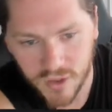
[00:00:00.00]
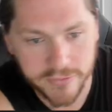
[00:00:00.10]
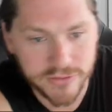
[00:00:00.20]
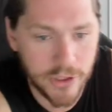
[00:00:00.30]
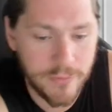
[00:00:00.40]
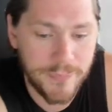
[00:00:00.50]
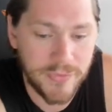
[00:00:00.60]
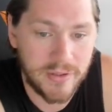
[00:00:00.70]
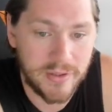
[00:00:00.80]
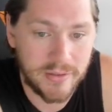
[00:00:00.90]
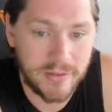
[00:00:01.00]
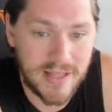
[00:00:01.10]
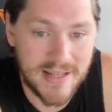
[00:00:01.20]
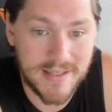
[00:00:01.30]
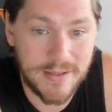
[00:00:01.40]
So
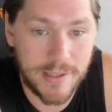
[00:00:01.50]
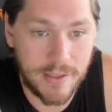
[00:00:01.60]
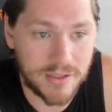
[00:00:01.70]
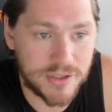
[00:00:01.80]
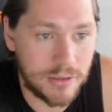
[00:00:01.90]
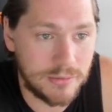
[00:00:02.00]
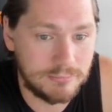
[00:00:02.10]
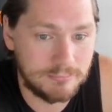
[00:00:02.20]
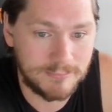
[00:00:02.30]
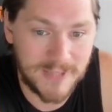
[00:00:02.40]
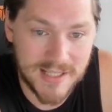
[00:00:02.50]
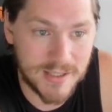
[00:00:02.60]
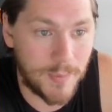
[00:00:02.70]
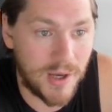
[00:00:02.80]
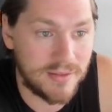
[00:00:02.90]
that's it in a nutshell. That's
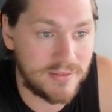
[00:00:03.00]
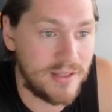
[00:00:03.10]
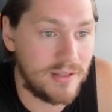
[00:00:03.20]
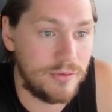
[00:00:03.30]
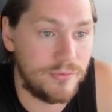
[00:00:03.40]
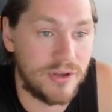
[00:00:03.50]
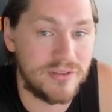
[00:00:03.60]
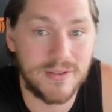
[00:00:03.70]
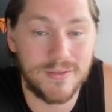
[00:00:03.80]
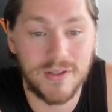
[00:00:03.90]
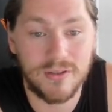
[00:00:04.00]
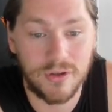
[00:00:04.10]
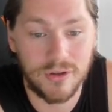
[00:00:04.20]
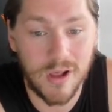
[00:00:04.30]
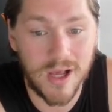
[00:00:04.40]
the path to hitting your first six figures
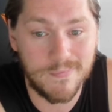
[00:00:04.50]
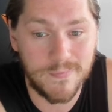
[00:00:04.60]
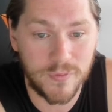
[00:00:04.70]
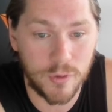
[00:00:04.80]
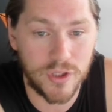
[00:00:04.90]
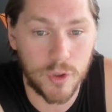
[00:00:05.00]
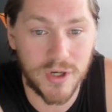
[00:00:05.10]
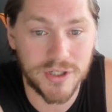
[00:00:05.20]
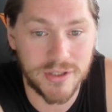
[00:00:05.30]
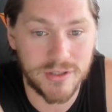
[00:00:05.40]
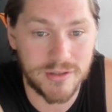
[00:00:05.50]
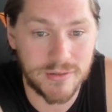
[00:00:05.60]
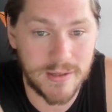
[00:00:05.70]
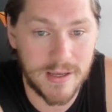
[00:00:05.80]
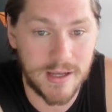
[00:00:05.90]
online. If you've got any
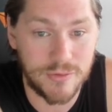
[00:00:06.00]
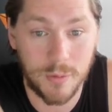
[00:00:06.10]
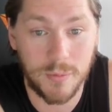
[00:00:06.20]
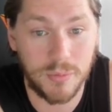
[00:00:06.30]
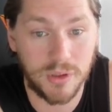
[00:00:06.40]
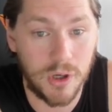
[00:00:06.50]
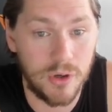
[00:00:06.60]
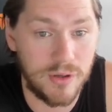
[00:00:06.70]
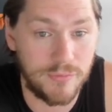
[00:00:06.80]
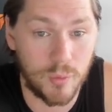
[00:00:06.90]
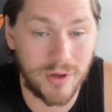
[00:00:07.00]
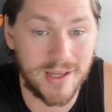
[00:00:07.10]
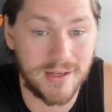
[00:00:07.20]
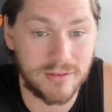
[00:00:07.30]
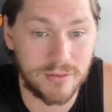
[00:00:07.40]
questions, drop them below. If you wanna
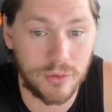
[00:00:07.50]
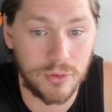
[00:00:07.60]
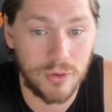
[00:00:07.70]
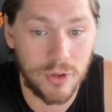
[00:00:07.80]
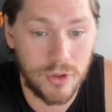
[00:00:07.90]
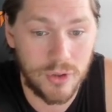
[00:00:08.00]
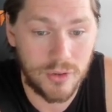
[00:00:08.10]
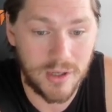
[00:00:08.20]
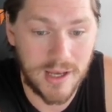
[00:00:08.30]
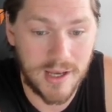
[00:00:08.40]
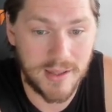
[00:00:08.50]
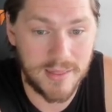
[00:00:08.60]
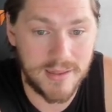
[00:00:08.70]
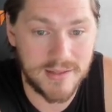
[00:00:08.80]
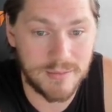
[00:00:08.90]
get into
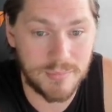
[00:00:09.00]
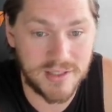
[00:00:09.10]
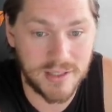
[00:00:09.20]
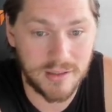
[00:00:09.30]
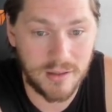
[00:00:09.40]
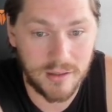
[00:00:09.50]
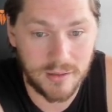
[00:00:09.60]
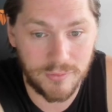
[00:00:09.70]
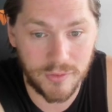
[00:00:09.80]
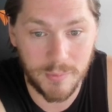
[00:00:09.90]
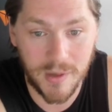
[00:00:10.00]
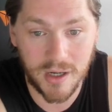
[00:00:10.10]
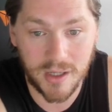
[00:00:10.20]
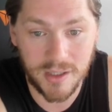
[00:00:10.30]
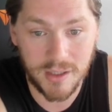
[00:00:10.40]
this in particular, affiliate
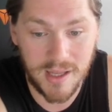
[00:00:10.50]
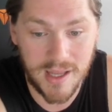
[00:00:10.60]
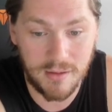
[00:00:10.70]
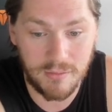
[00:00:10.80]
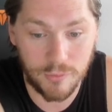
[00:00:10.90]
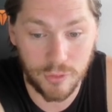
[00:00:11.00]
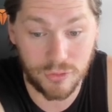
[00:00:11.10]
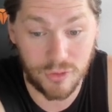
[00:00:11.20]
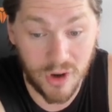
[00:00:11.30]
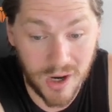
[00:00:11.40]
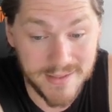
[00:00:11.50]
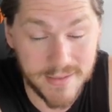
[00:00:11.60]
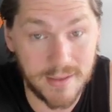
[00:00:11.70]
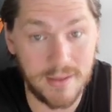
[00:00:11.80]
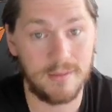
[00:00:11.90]
marketing, and focus on high
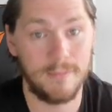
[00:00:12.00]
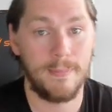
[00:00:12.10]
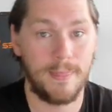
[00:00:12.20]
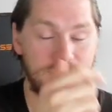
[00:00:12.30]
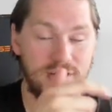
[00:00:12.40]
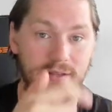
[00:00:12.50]
ticket, check